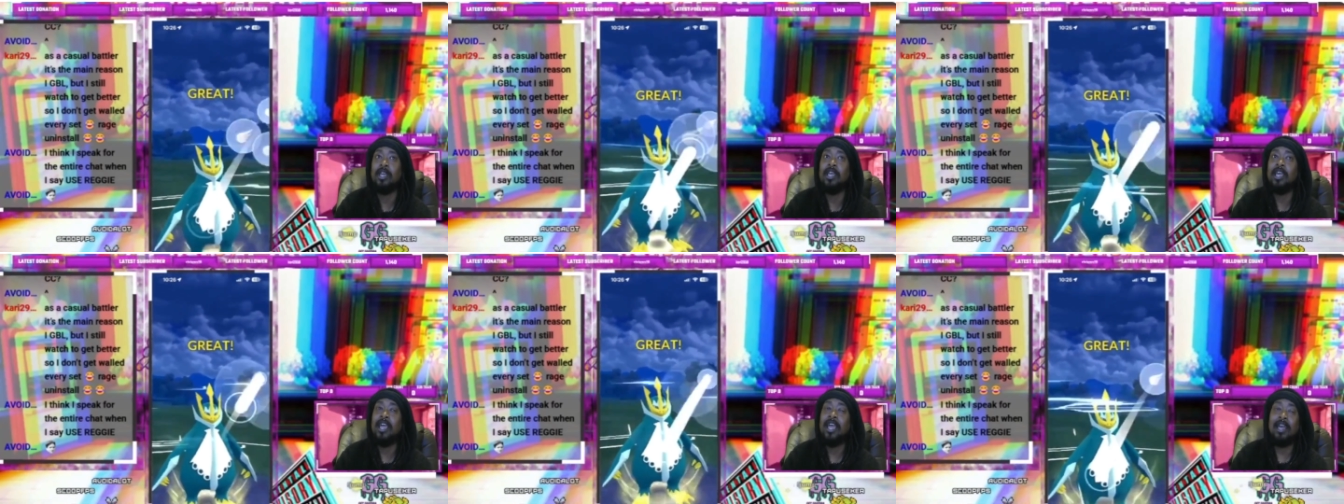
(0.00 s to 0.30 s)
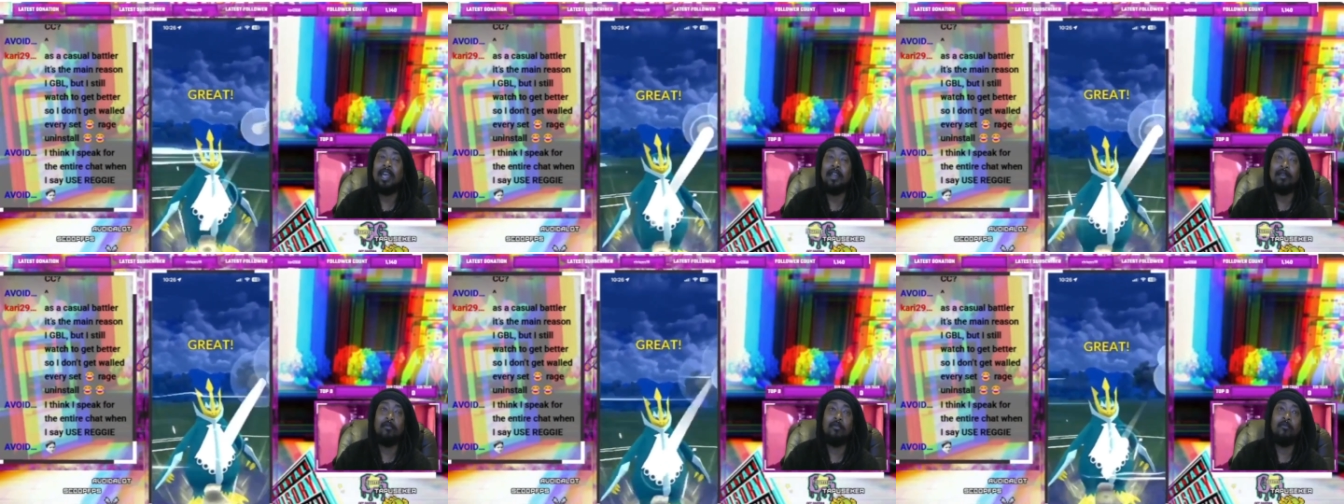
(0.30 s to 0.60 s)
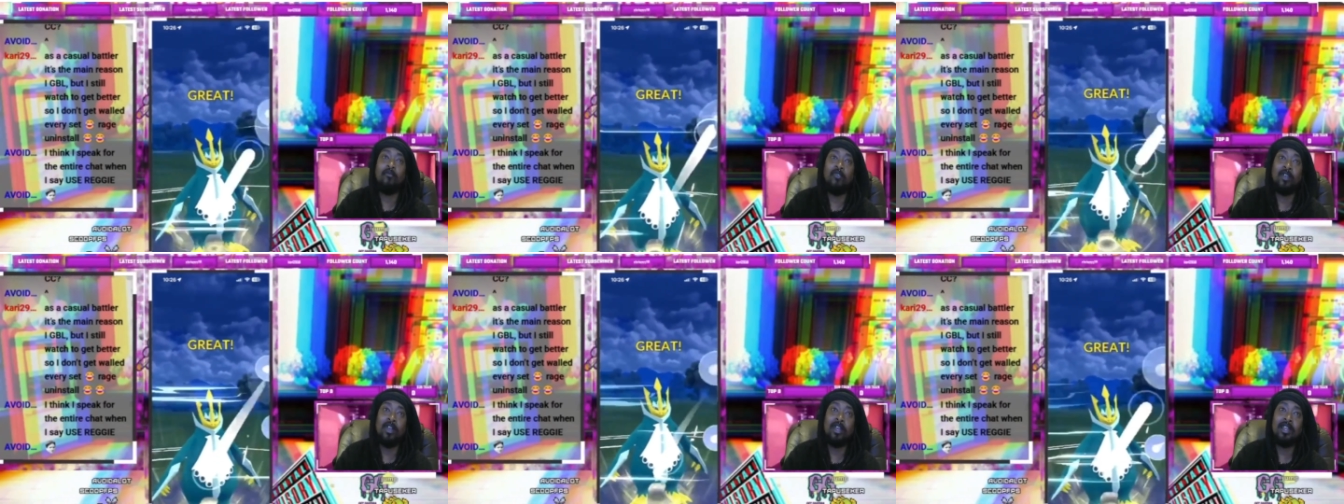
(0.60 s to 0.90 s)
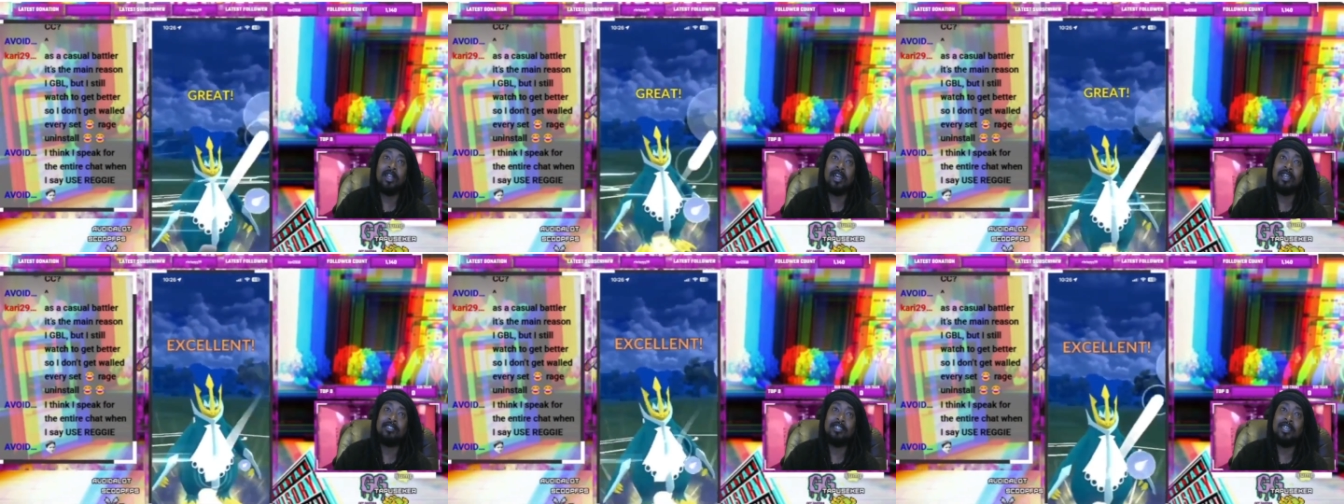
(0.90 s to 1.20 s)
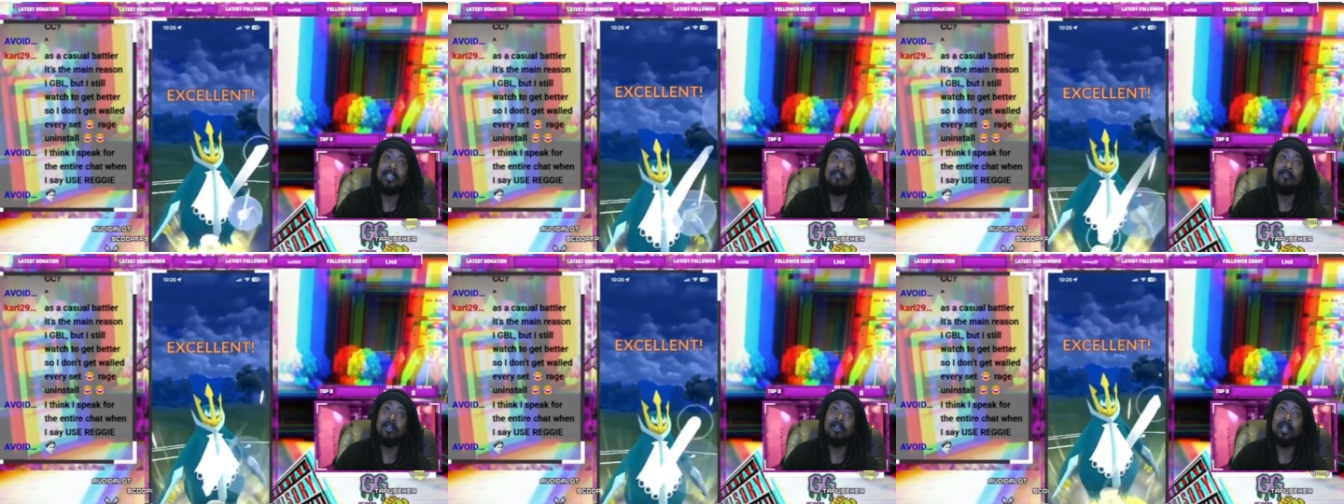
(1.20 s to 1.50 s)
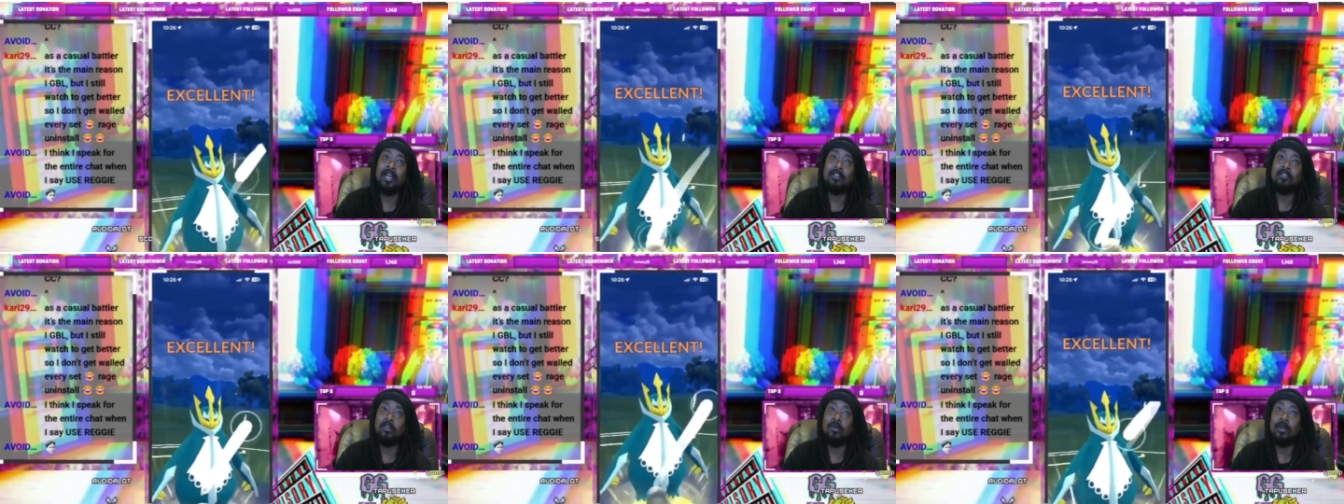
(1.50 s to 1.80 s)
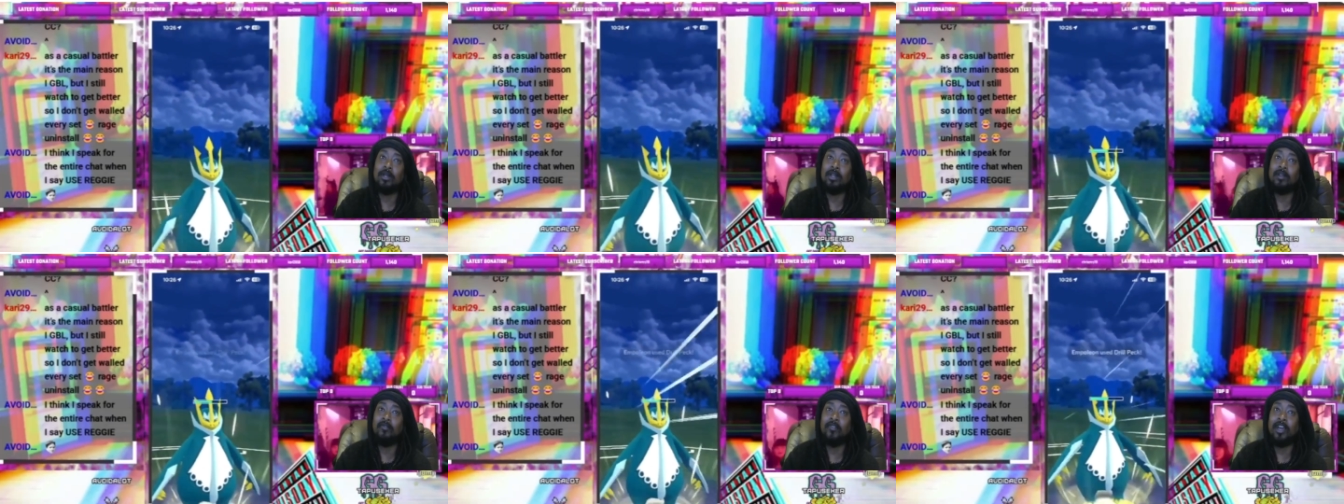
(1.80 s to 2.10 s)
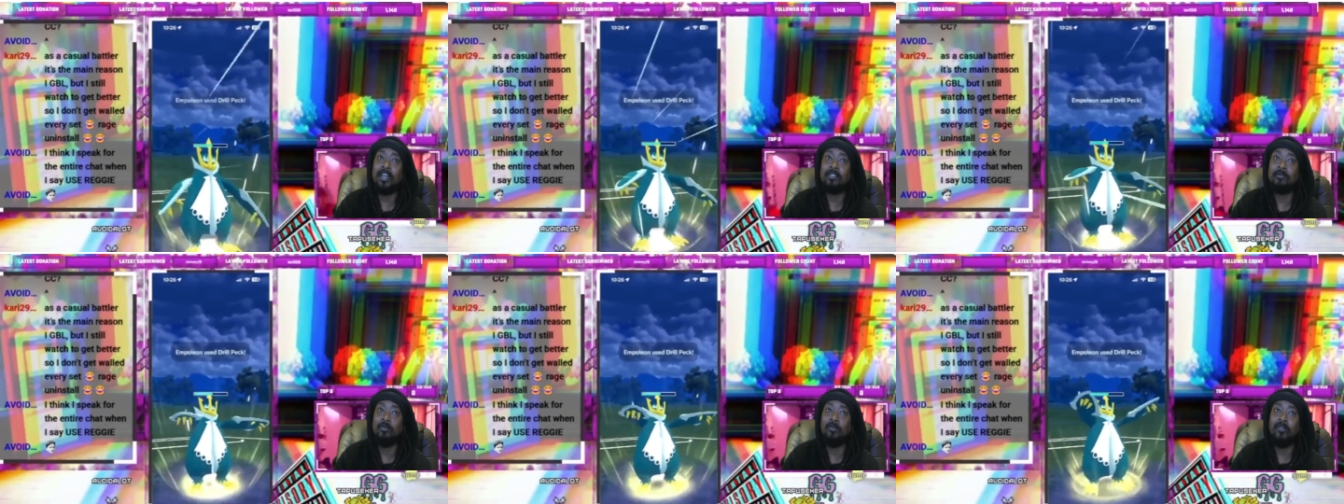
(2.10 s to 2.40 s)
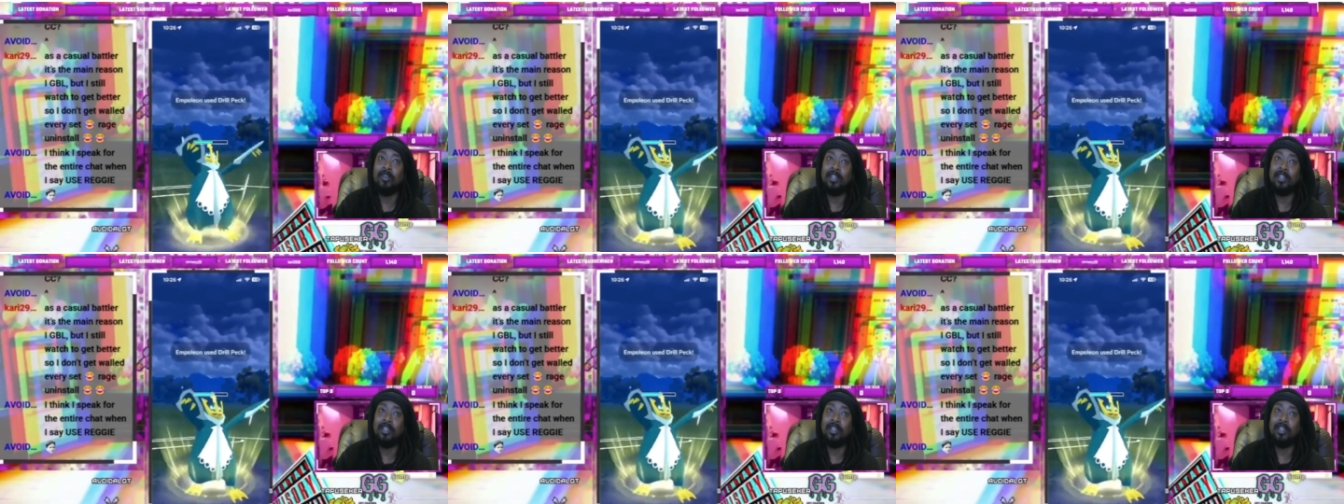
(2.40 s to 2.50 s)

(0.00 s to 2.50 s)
and realize that if they're not throwing their fast move,